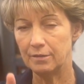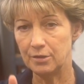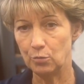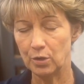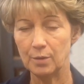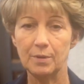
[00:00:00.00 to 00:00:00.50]

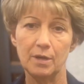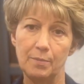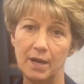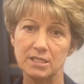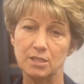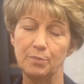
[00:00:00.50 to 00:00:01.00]
There would have been a
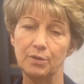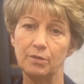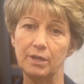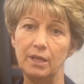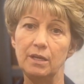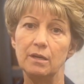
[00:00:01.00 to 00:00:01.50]

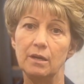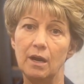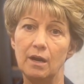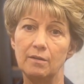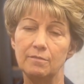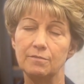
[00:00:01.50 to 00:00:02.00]
possibility
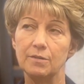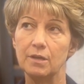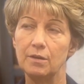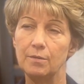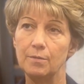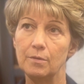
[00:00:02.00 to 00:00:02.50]
of,
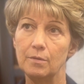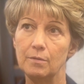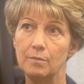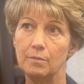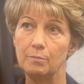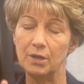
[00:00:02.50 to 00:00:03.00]

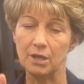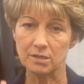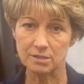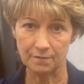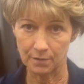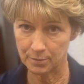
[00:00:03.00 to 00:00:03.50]

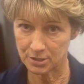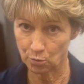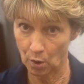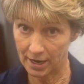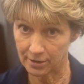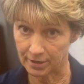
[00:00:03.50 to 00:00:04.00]
because of the
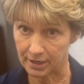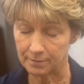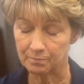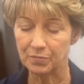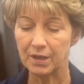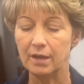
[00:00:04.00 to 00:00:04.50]

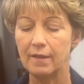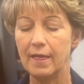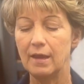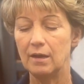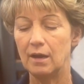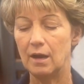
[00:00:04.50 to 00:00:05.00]
miswiring,
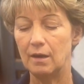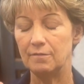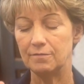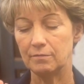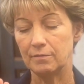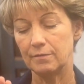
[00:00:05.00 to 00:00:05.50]

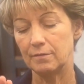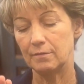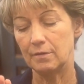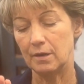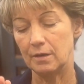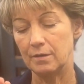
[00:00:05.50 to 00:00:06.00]
of
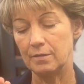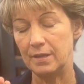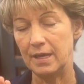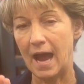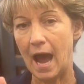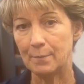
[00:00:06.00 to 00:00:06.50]

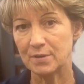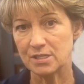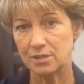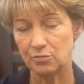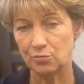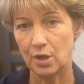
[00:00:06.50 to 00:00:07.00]
the
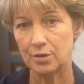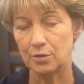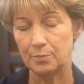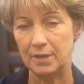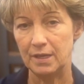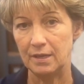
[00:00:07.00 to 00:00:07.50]
opposite rudder
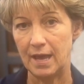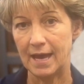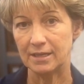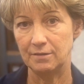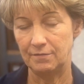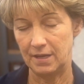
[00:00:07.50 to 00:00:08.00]
being
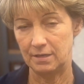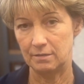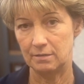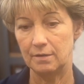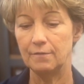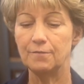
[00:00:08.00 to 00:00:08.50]

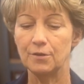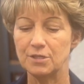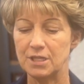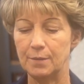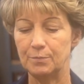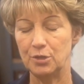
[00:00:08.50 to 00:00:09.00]
activated. For
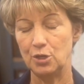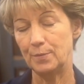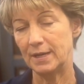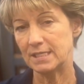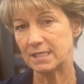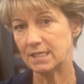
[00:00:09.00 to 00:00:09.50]
example, you
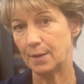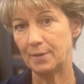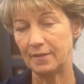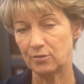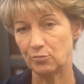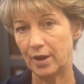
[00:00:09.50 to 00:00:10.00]
might step
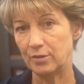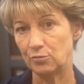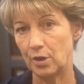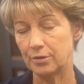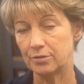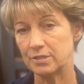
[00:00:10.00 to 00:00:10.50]
on the right
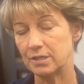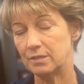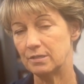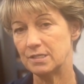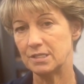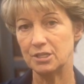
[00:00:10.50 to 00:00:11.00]
rudder to
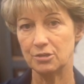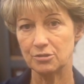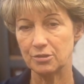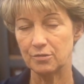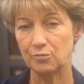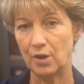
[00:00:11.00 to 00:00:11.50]
steer
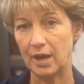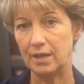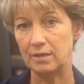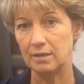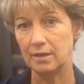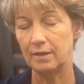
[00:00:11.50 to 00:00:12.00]
to the
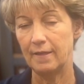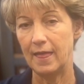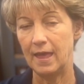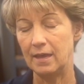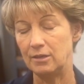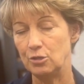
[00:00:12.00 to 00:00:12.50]
right,
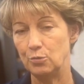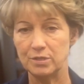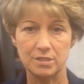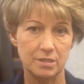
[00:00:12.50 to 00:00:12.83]
and you would